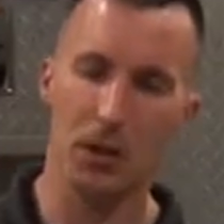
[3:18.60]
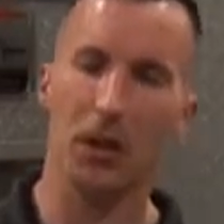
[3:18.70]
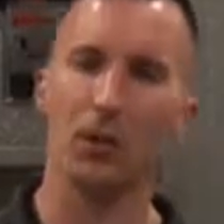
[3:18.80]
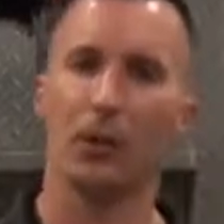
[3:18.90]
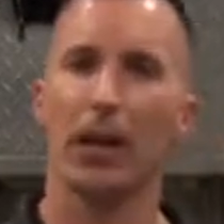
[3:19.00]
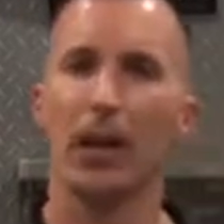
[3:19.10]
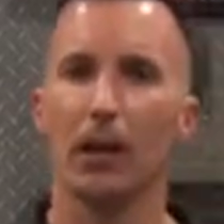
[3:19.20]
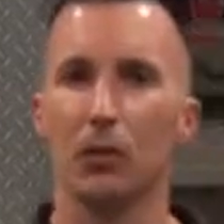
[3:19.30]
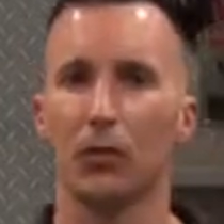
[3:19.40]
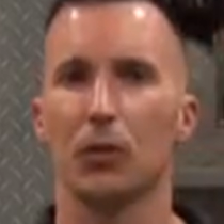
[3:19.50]
colored
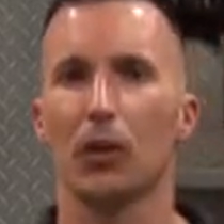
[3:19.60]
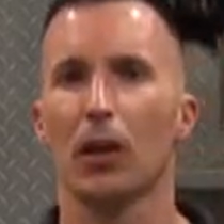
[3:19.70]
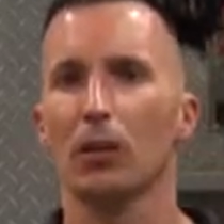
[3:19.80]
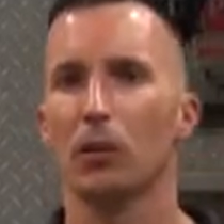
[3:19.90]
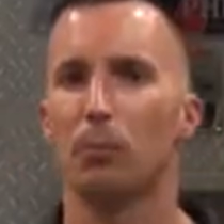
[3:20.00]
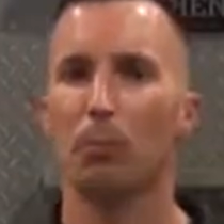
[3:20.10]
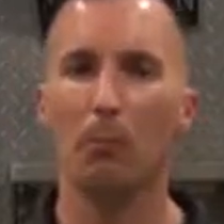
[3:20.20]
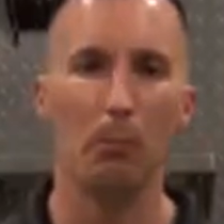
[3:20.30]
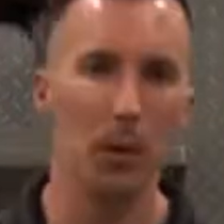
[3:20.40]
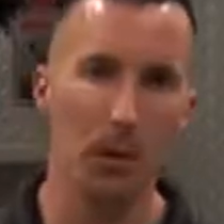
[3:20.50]
handles to colored
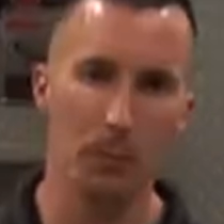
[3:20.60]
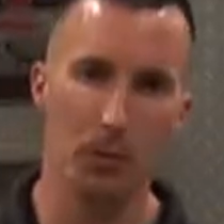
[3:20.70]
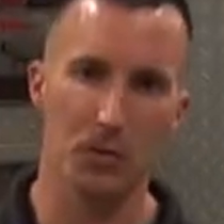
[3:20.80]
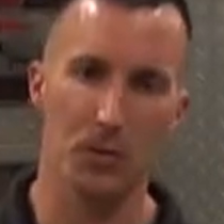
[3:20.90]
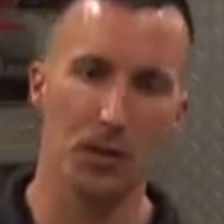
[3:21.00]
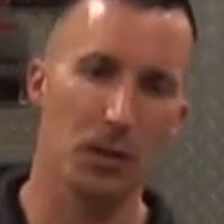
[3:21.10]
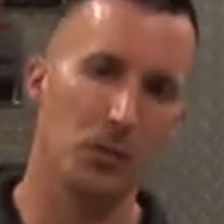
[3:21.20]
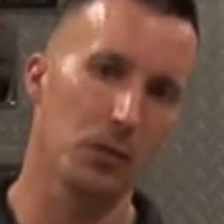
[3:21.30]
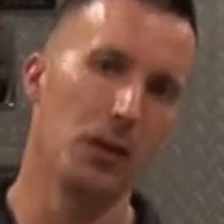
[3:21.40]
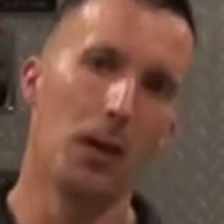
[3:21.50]
bumpers to
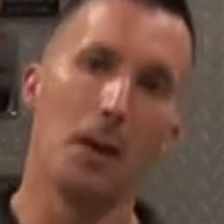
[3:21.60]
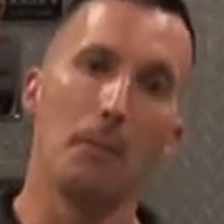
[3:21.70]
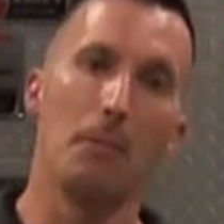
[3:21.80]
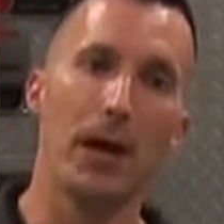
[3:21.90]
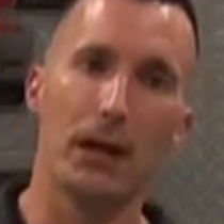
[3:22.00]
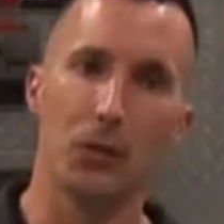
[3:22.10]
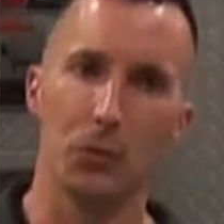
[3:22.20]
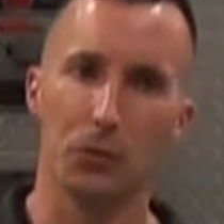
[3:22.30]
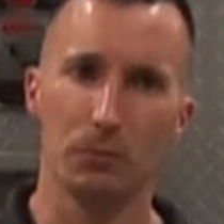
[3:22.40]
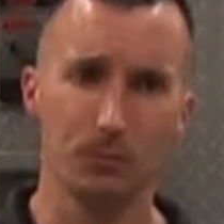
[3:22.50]
colored
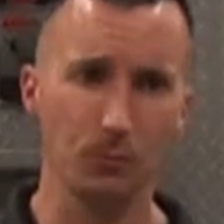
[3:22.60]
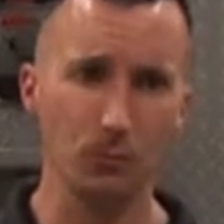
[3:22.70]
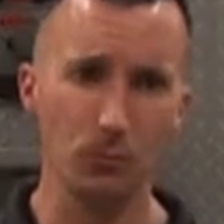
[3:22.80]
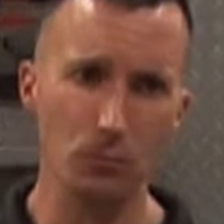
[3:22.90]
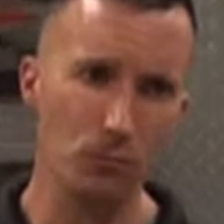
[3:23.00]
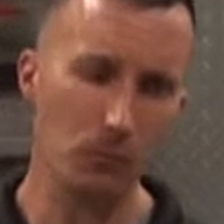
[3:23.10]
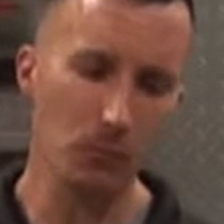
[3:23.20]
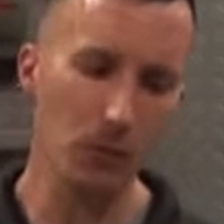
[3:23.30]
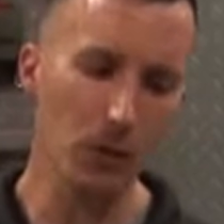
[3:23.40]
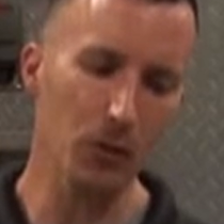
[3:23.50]
bales
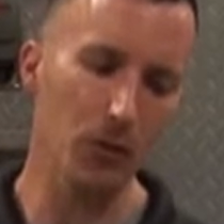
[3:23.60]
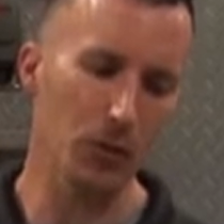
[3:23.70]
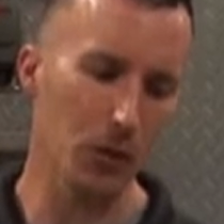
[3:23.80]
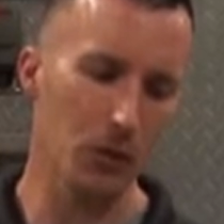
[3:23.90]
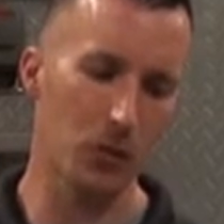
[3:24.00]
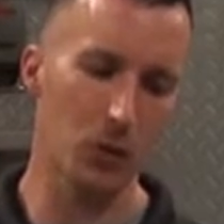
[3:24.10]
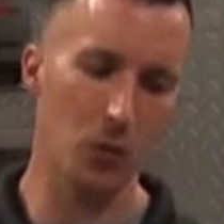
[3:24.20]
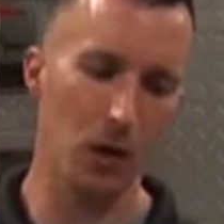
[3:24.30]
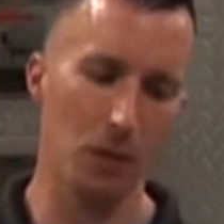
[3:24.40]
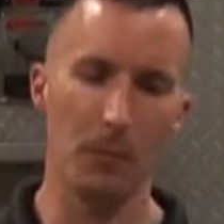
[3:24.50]
to,
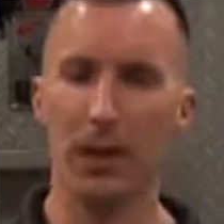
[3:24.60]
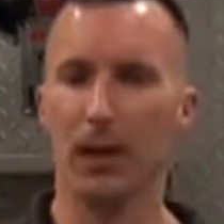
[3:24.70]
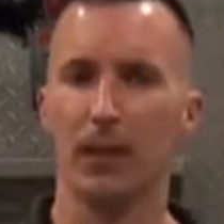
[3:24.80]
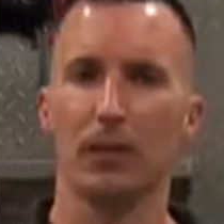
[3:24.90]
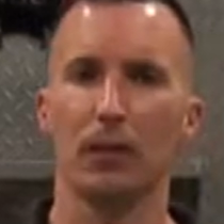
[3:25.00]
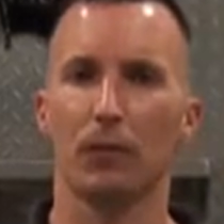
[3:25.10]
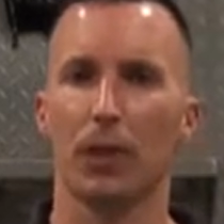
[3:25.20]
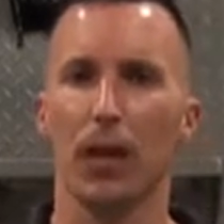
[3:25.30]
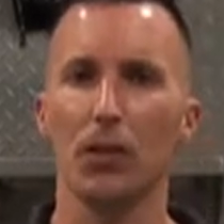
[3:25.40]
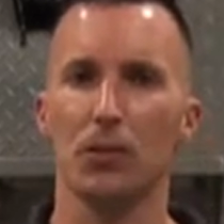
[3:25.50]
to uh, make
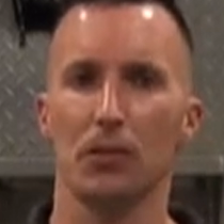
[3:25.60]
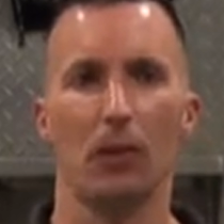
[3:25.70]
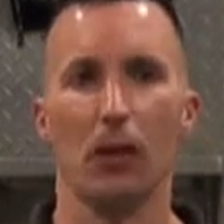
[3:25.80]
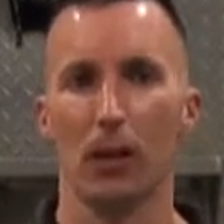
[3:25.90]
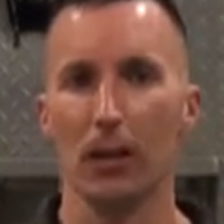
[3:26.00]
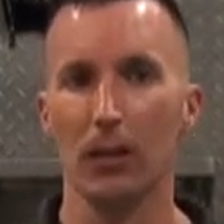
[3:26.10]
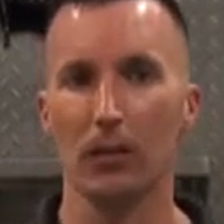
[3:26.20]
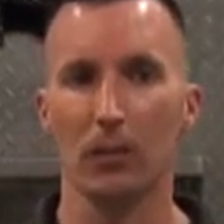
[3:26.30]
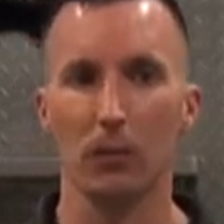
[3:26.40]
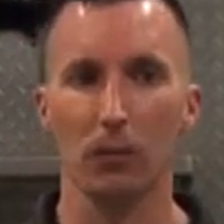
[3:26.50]
identification
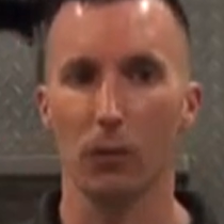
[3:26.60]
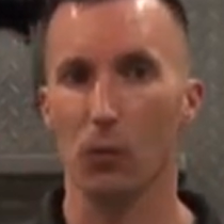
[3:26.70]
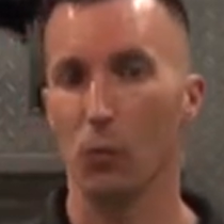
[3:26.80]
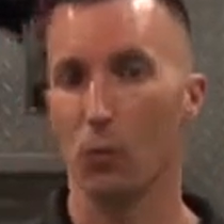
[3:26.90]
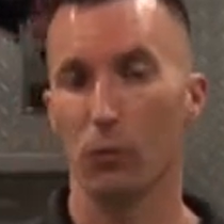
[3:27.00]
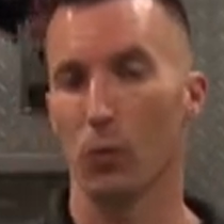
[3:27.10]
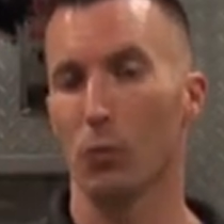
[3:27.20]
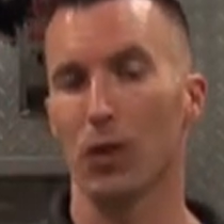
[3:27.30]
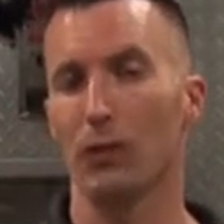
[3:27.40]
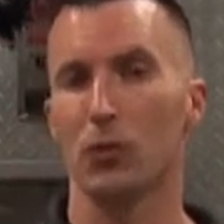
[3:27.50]
easier for, for
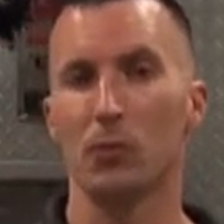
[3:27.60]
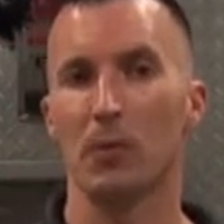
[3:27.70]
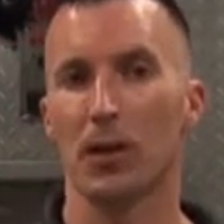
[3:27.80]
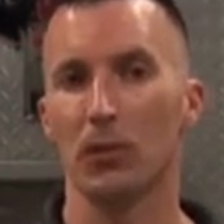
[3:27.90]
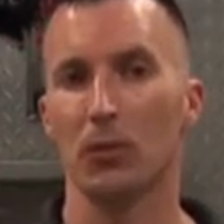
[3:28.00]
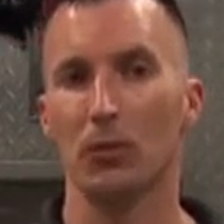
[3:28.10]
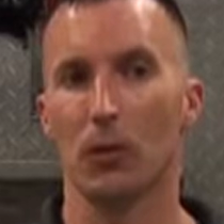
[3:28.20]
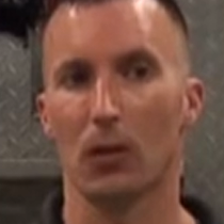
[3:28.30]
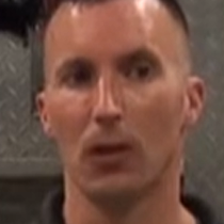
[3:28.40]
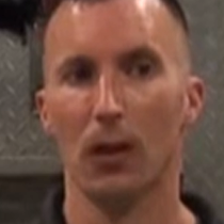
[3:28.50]
whatever you might use
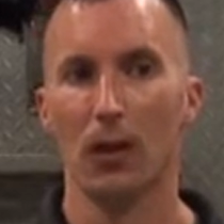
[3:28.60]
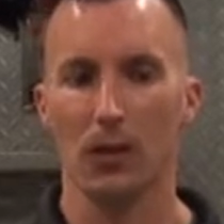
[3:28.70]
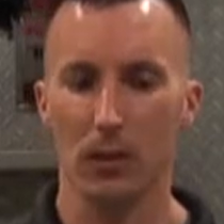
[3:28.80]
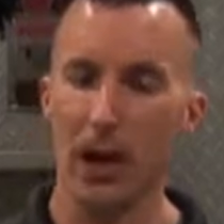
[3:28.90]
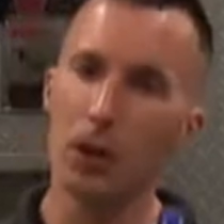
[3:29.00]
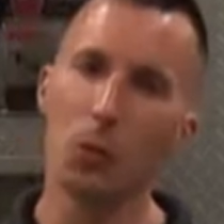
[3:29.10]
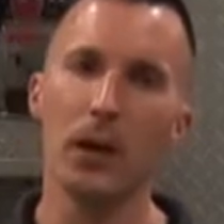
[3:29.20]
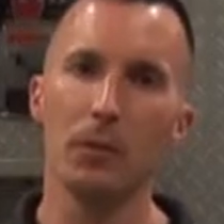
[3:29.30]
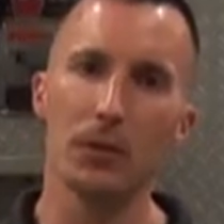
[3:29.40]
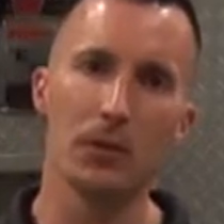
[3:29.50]
it on lighter
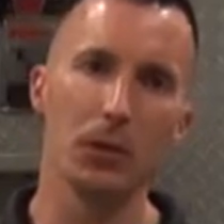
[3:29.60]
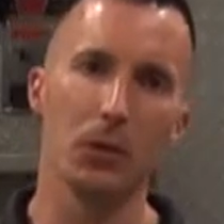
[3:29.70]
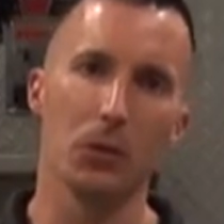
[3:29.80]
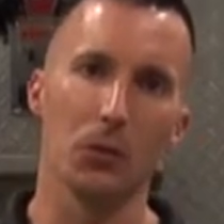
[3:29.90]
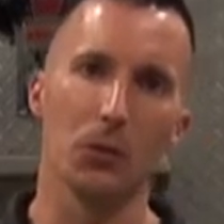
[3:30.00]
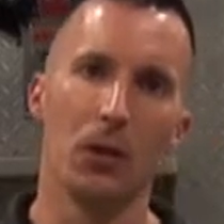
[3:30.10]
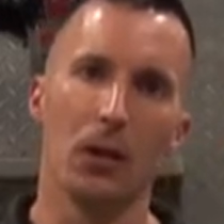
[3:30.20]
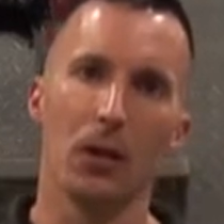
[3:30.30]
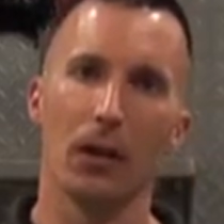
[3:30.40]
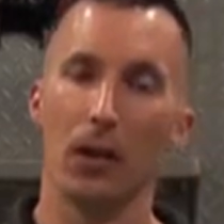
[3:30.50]
weight materials
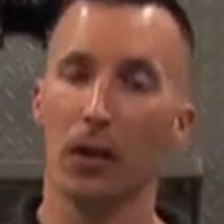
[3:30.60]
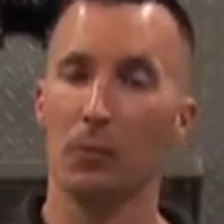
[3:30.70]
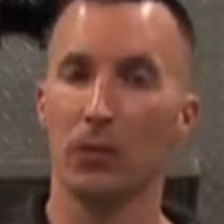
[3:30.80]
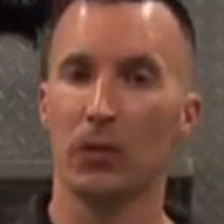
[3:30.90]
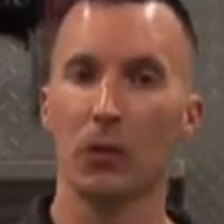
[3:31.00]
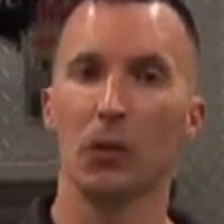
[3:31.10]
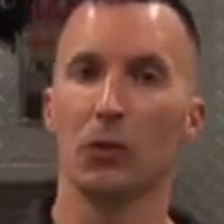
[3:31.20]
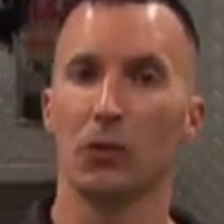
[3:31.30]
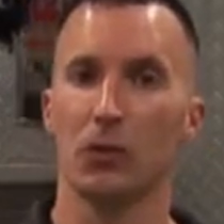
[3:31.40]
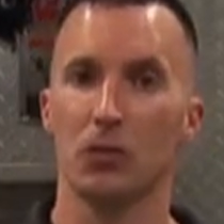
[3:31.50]
and
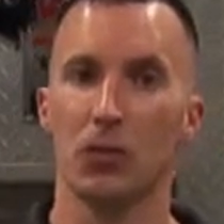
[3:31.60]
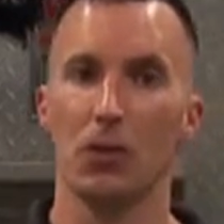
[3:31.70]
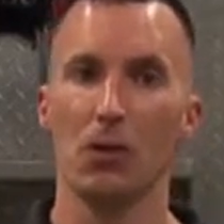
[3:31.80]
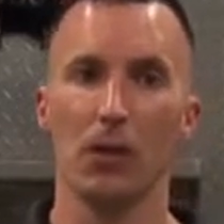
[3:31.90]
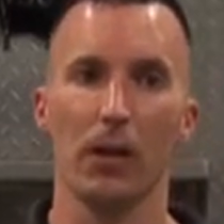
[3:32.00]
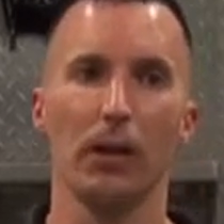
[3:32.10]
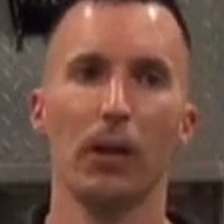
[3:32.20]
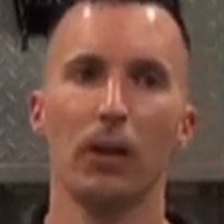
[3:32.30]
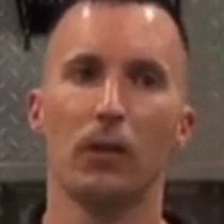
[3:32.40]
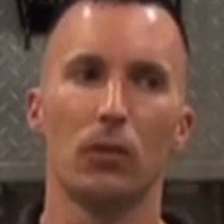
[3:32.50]
materials engineering
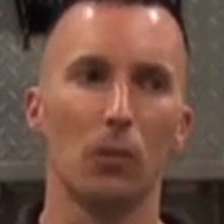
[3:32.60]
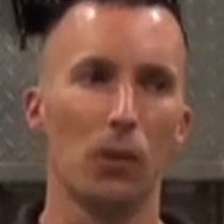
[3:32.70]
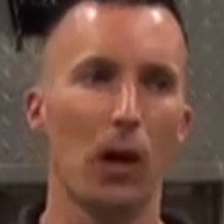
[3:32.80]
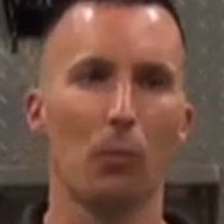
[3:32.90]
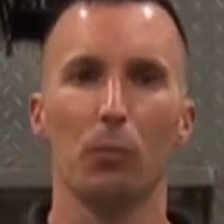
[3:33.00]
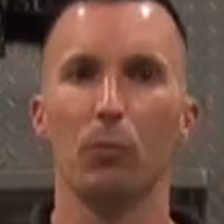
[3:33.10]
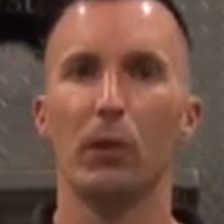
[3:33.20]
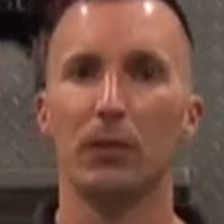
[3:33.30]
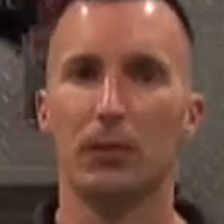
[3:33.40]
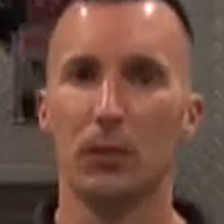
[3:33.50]
to help
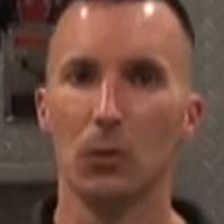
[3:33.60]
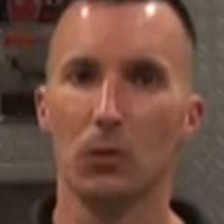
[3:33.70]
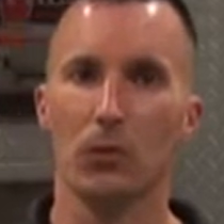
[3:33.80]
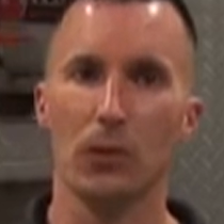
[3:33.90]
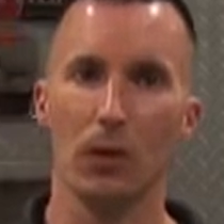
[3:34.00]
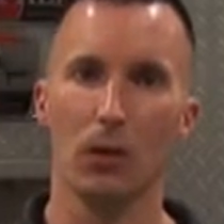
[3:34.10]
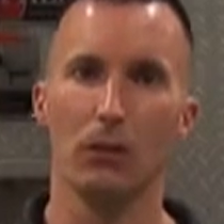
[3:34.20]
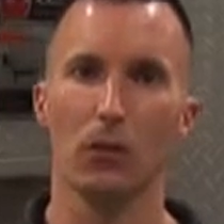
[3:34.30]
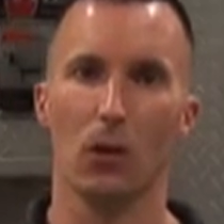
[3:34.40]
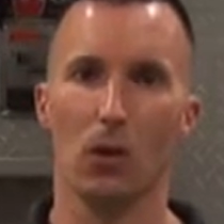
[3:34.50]
reduce the
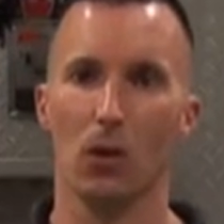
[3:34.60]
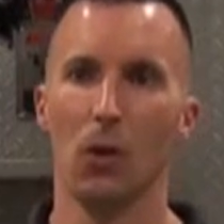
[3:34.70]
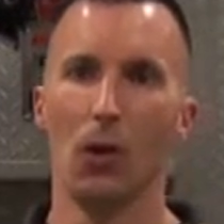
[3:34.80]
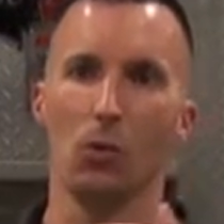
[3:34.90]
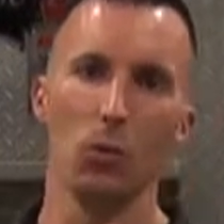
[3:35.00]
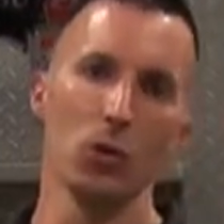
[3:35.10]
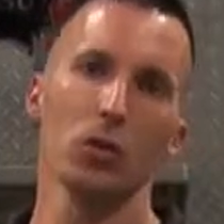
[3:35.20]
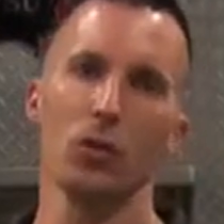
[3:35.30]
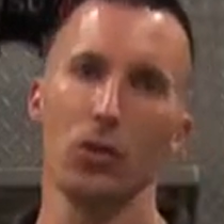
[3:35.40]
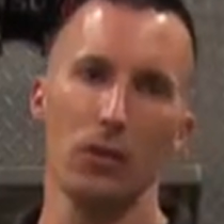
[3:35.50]
overall
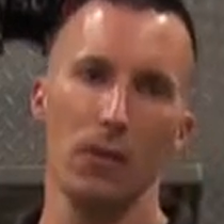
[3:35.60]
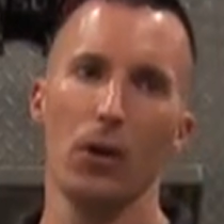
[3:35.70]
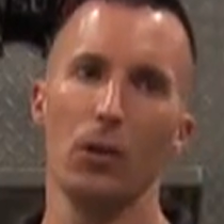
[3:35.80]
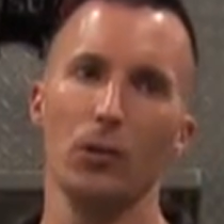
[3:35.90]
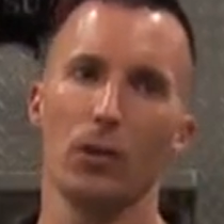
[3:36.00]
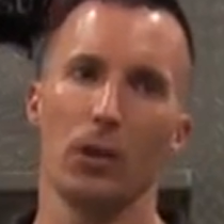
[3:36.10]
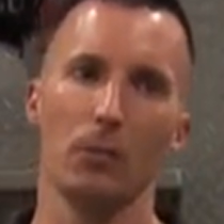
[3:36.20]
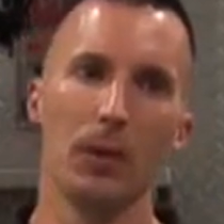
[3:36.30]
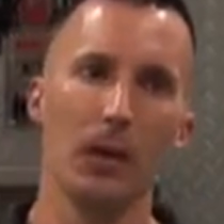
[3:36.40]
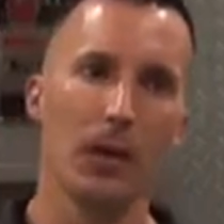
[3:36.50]
workload of the hose team.